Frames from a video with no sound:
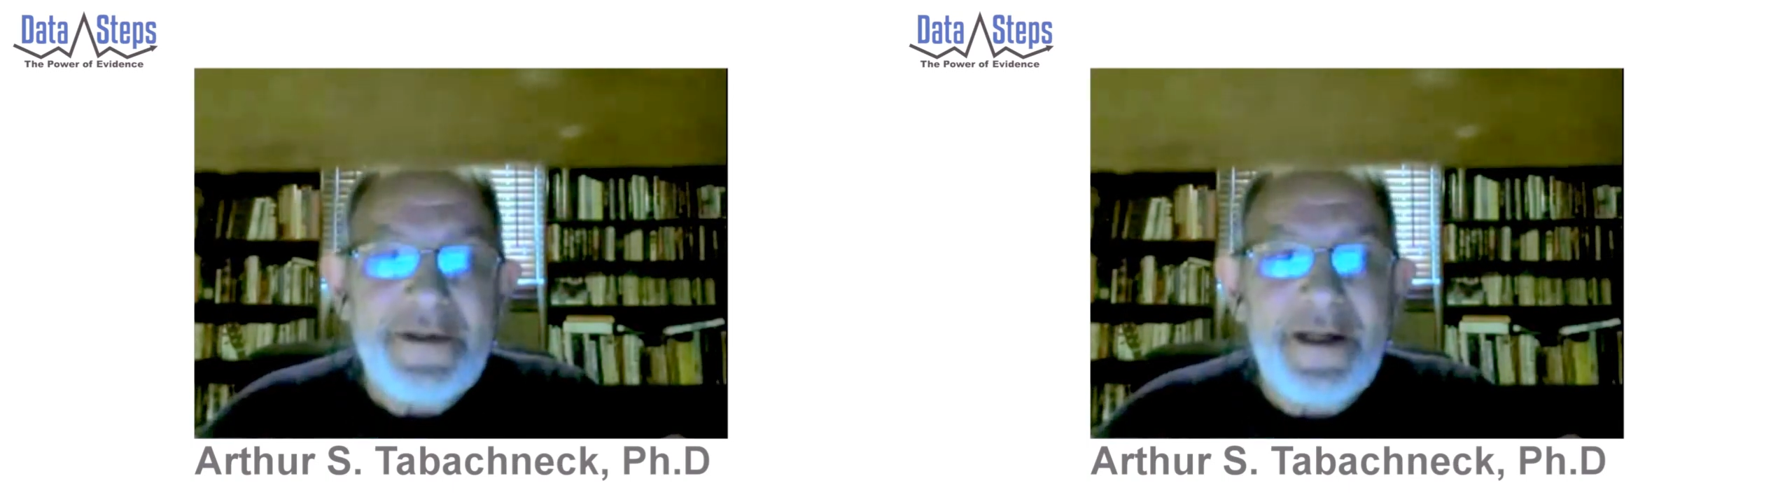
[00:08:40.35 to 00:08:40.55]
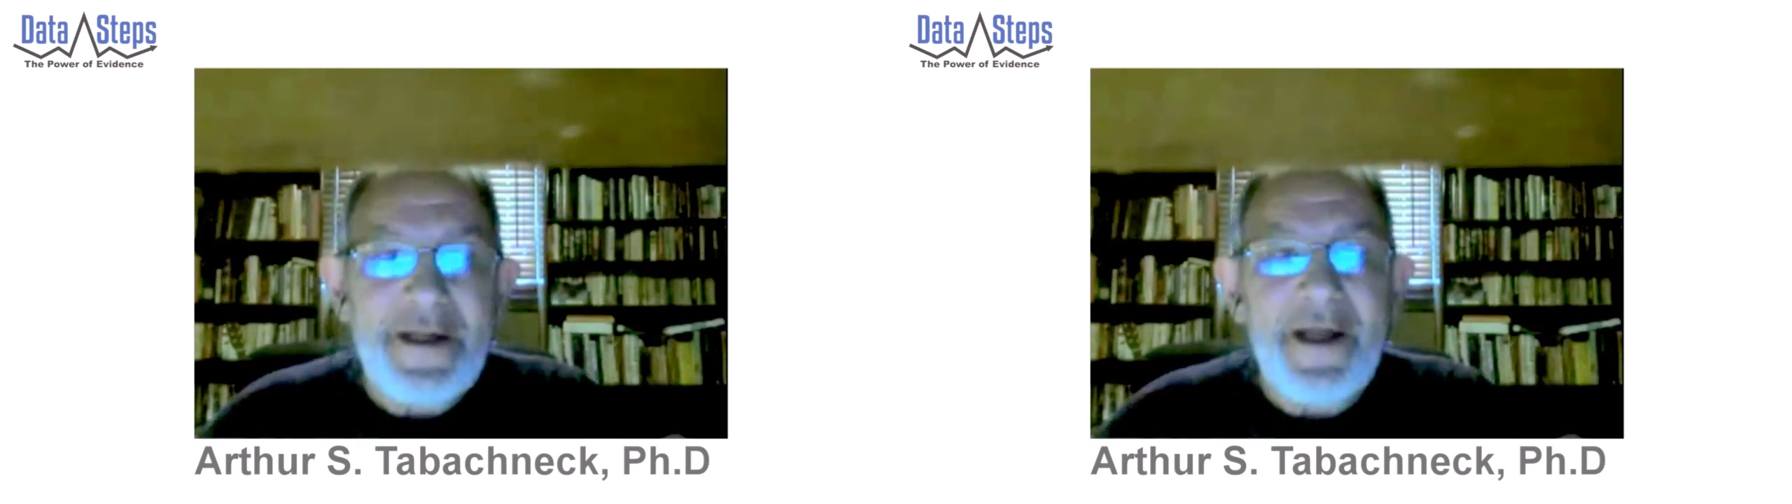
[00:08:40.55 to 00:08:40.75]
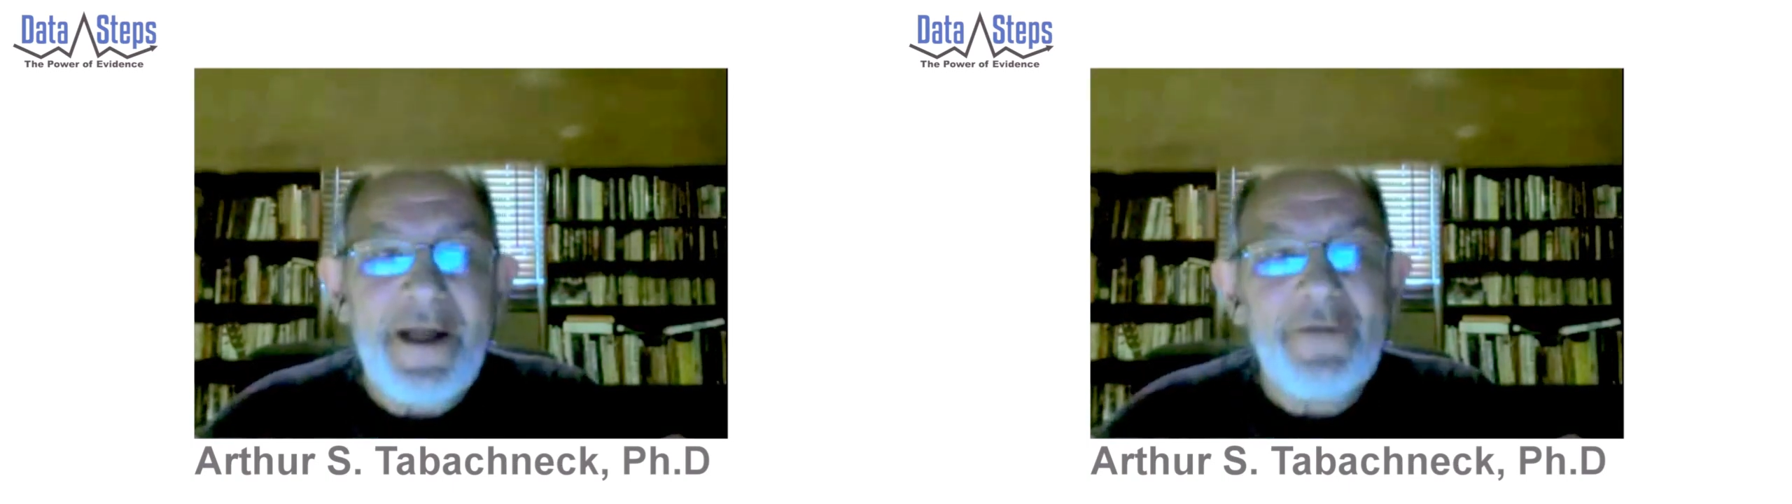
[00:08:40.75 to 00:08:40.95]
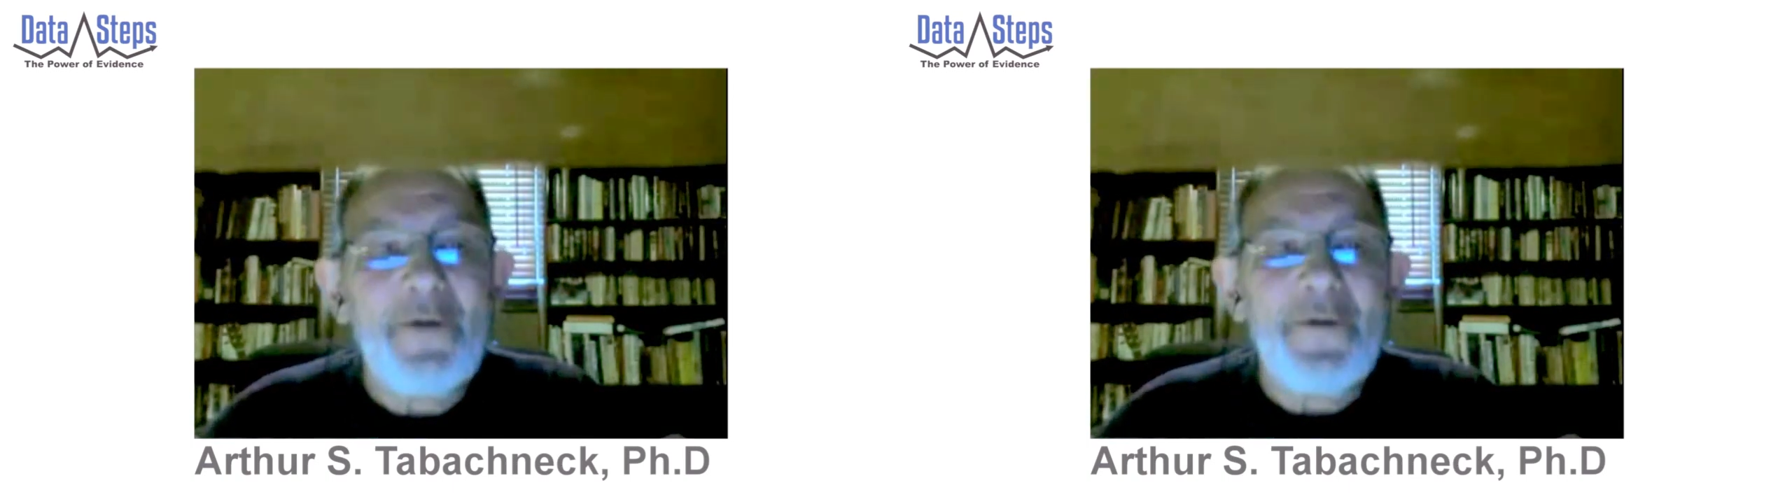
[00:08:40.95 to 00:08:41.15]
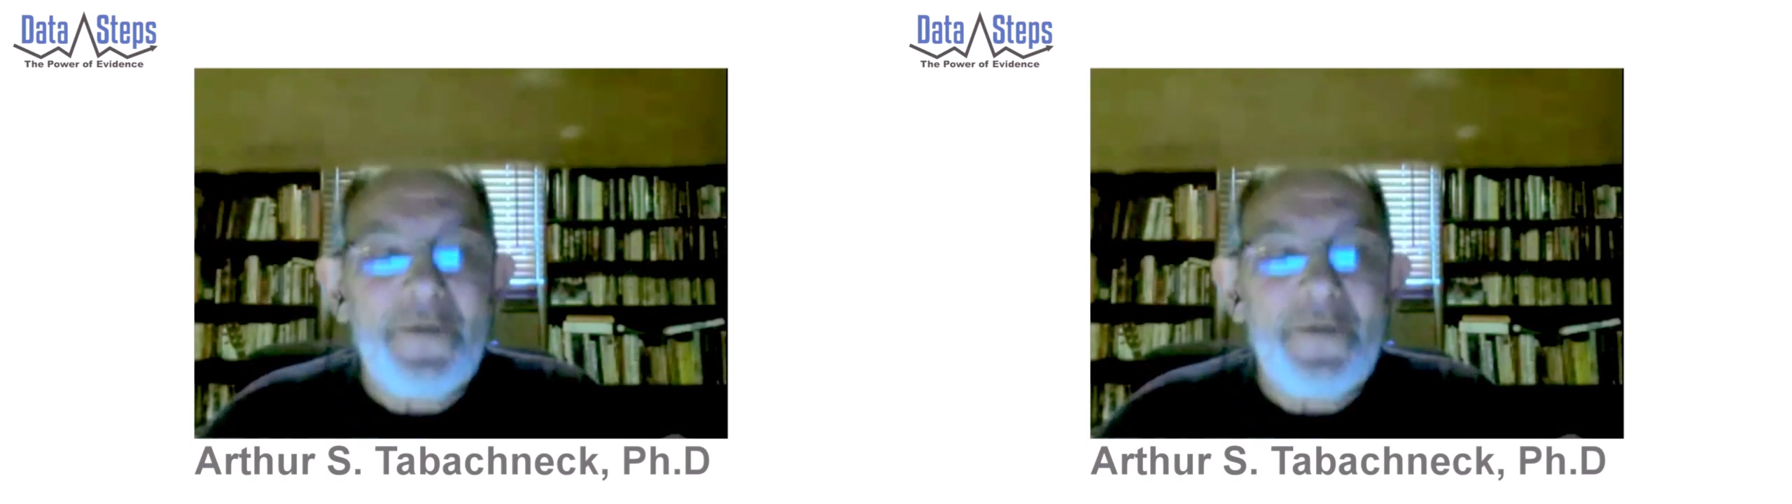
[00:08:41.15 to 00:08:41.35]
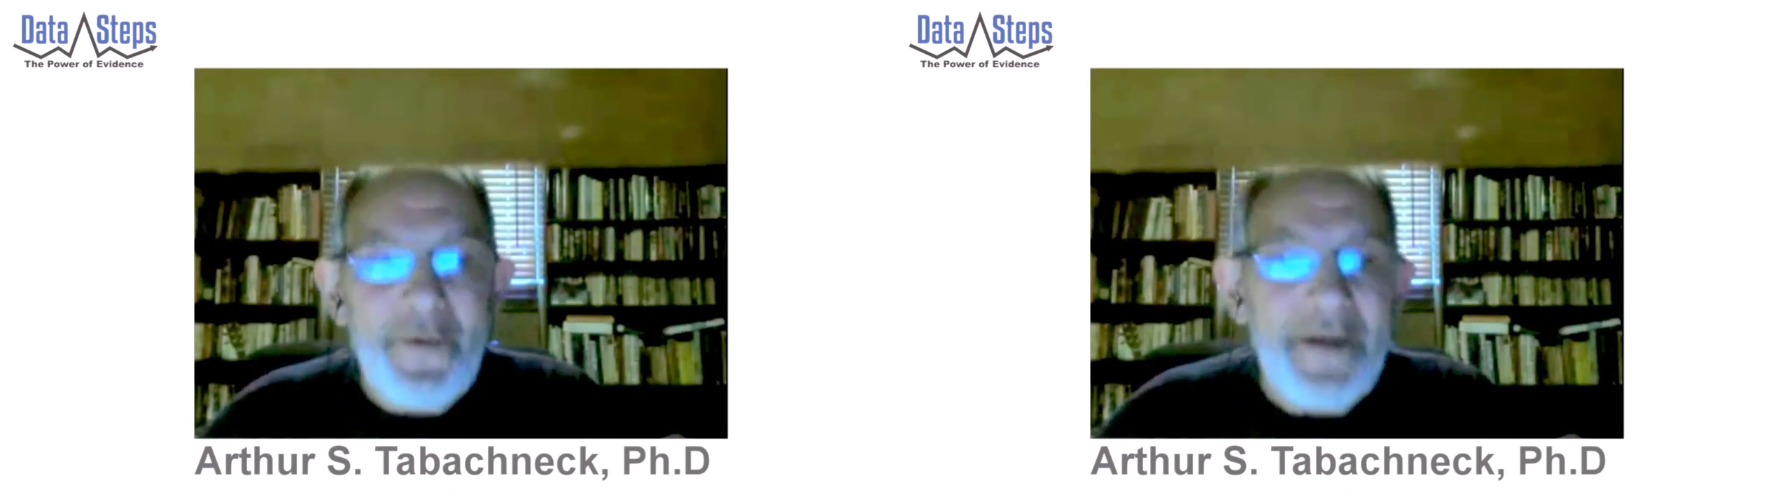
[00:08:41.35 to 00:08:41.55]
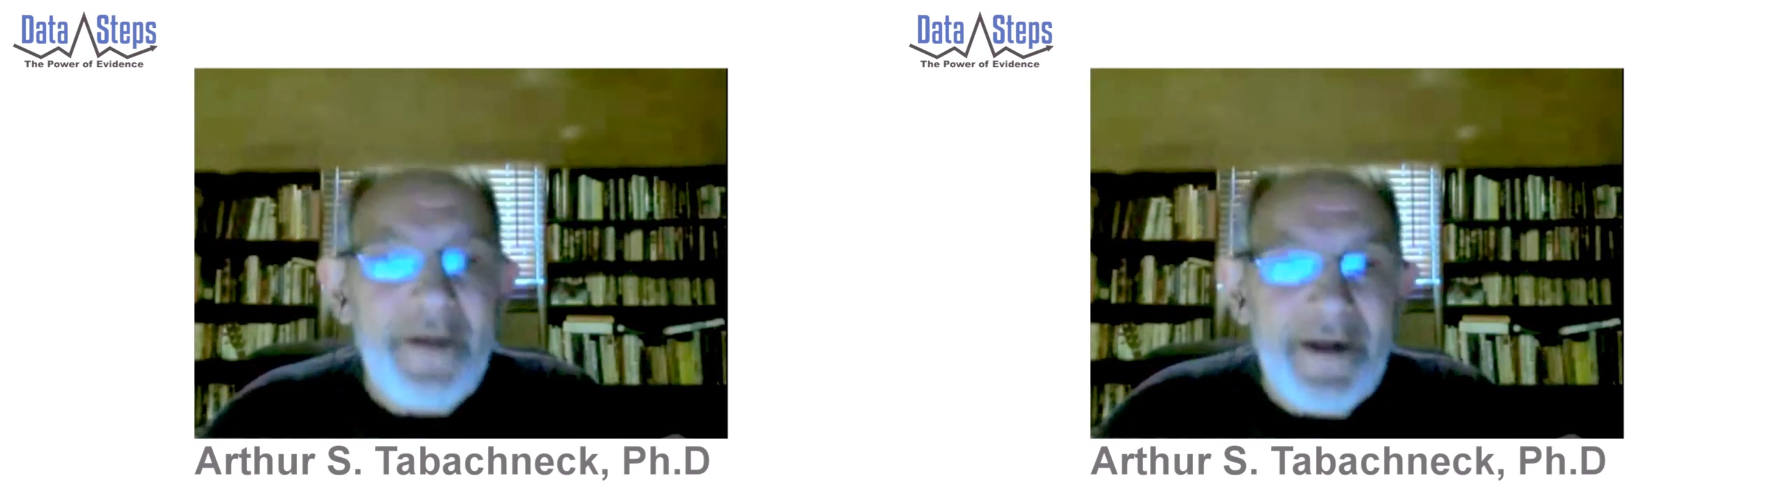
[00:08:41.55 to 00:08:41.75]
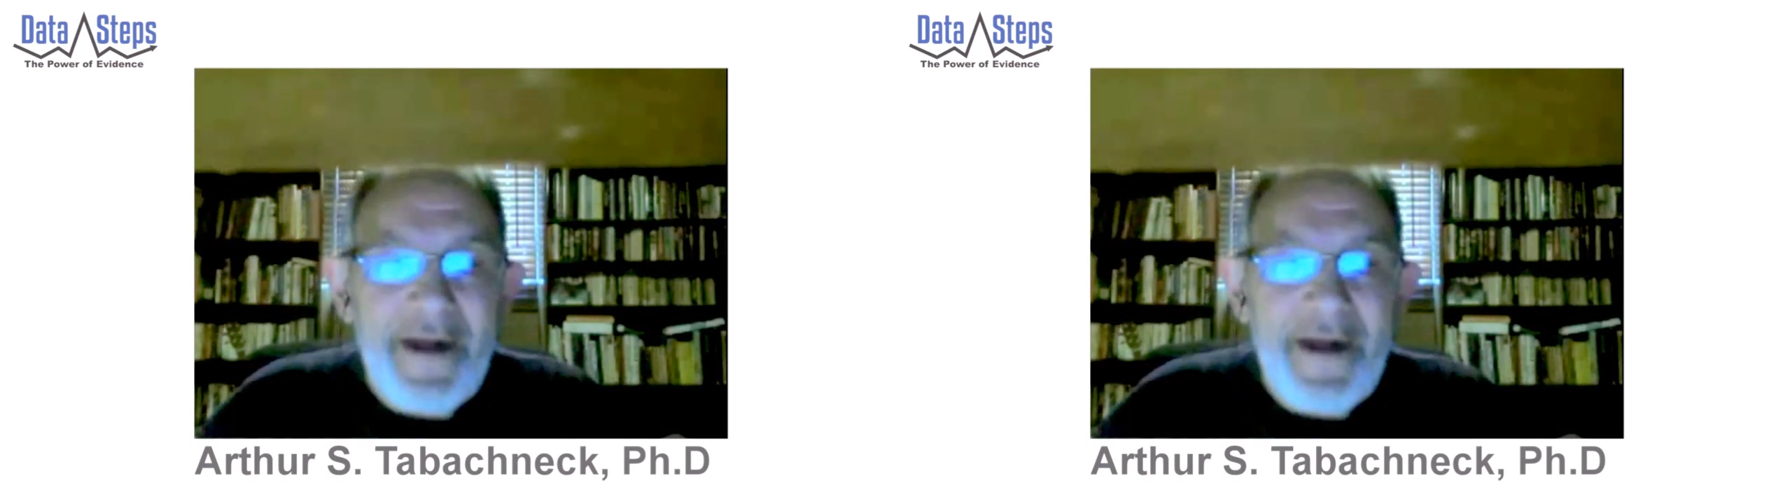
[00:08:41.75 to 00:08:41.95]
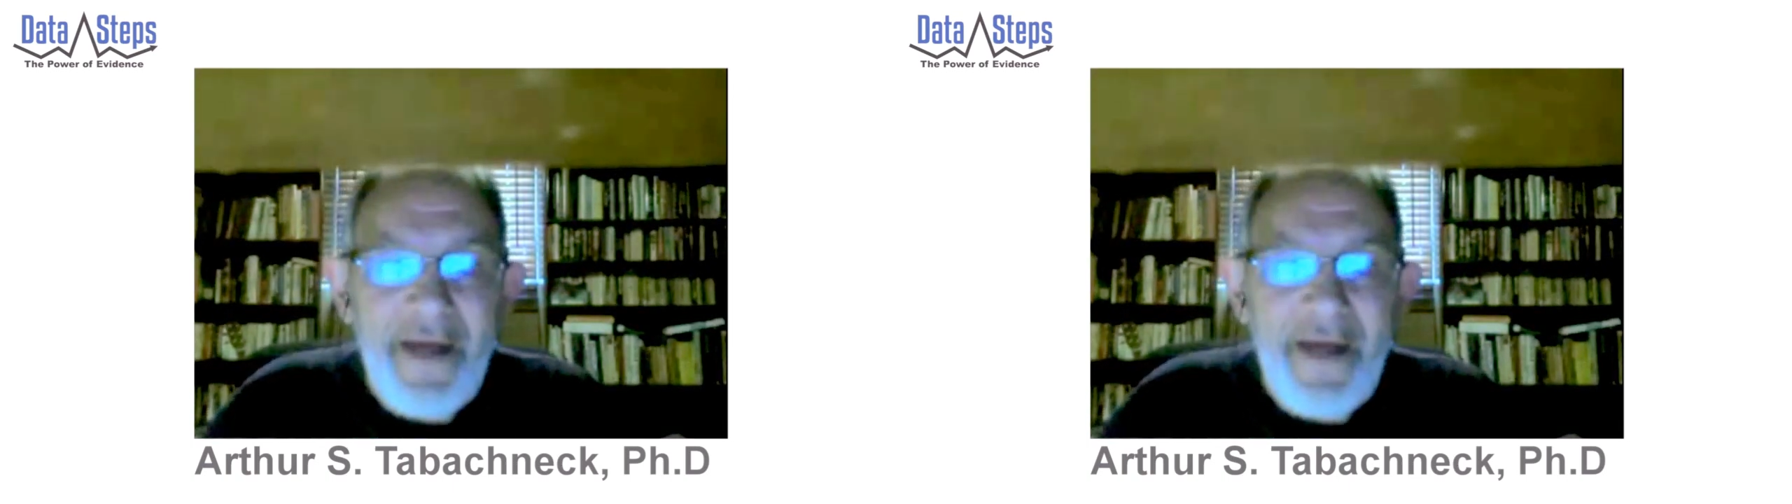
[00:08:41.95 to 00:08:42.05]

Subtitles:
because they liked what we were doing.